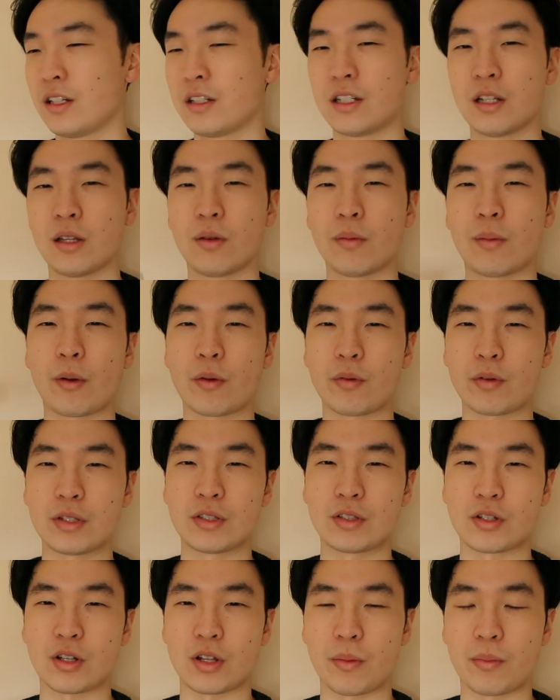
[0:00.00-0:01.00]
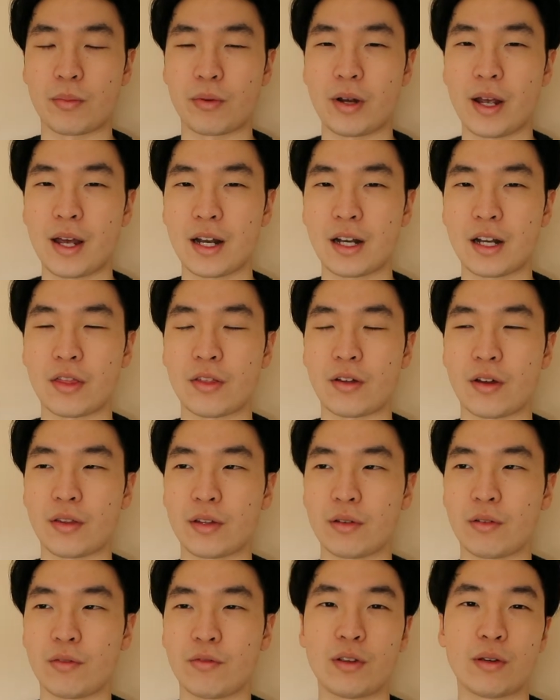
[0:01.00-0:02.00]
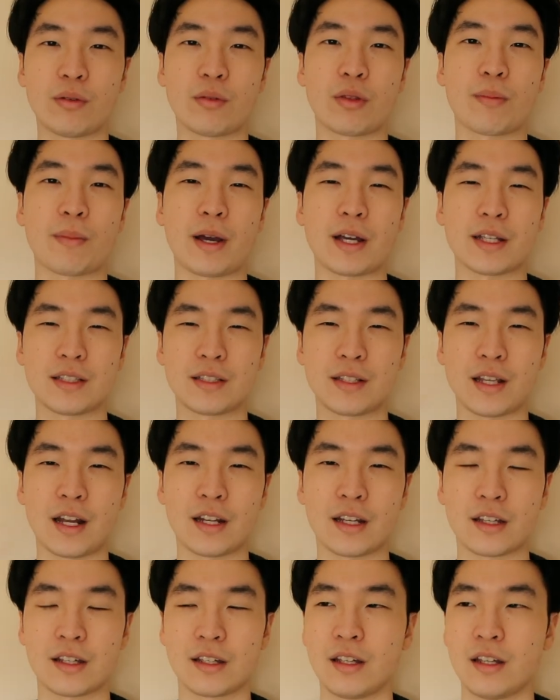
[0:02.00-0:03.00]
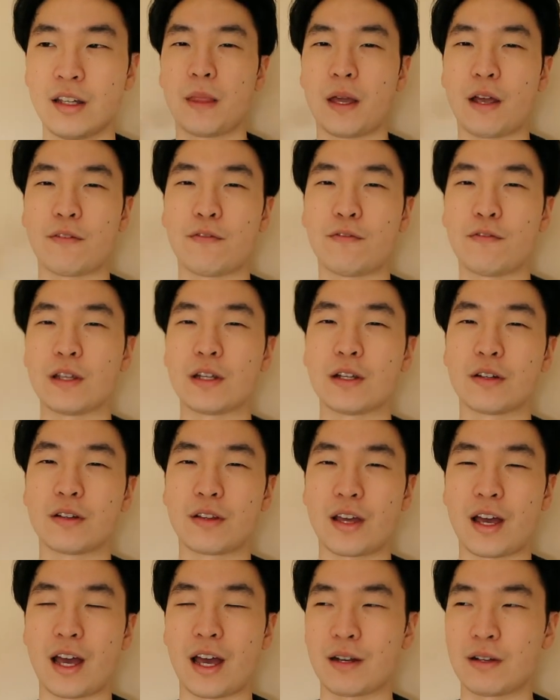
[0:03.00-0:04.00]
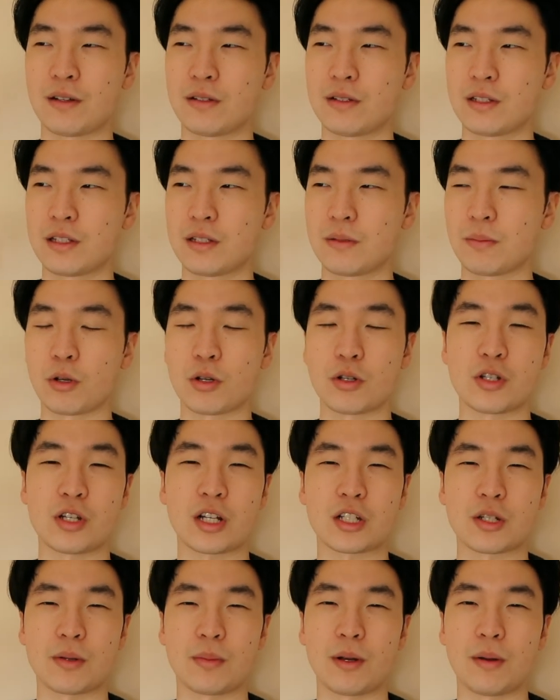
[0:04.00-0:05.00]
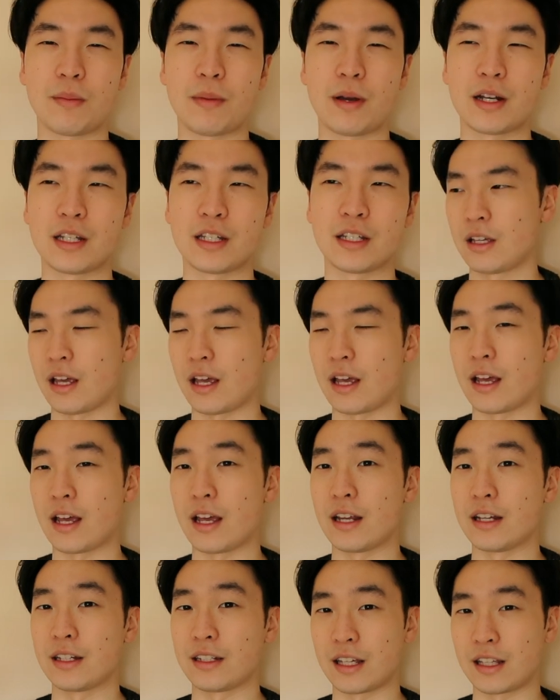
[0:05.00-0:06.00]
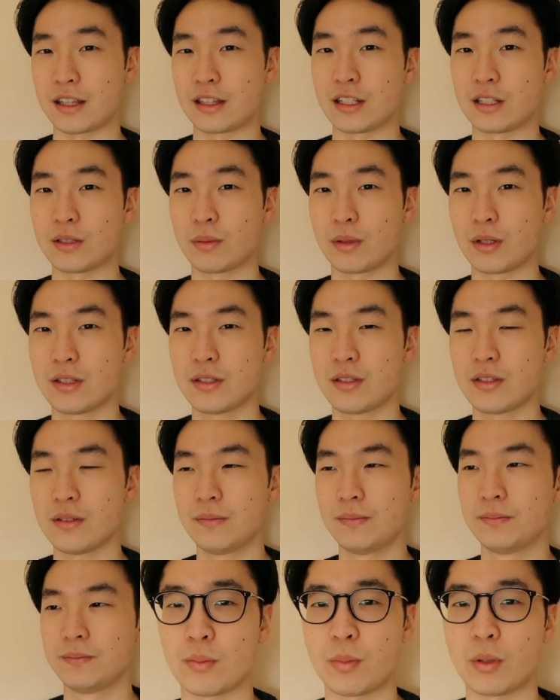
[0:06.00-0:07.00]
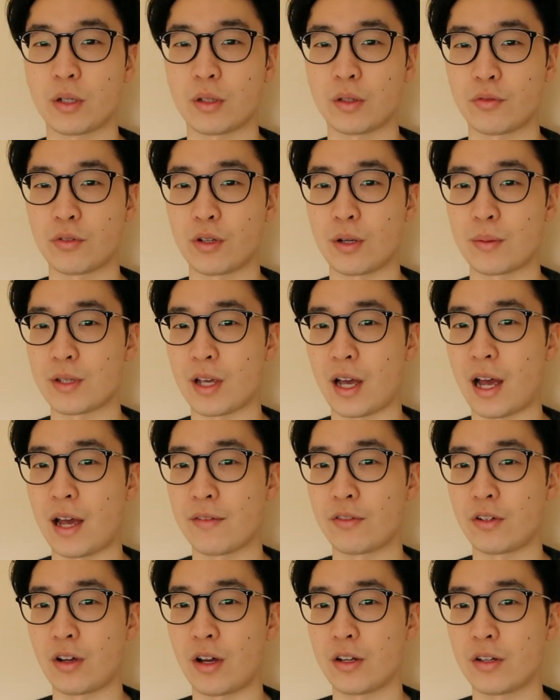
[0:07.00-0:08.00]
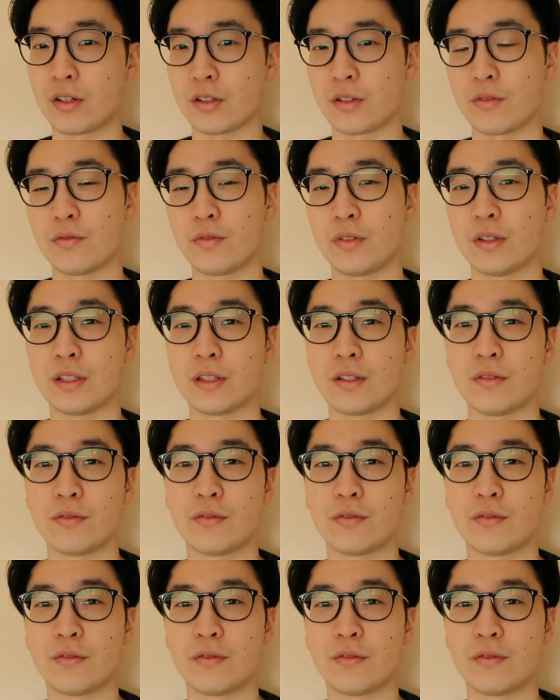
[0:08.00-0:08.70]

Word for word: Did a little more research on the brand. I thought they would fit with my aesthetic. I figured that splurge extra bit of money and get these ones. The particular frames I've gotten are the Finley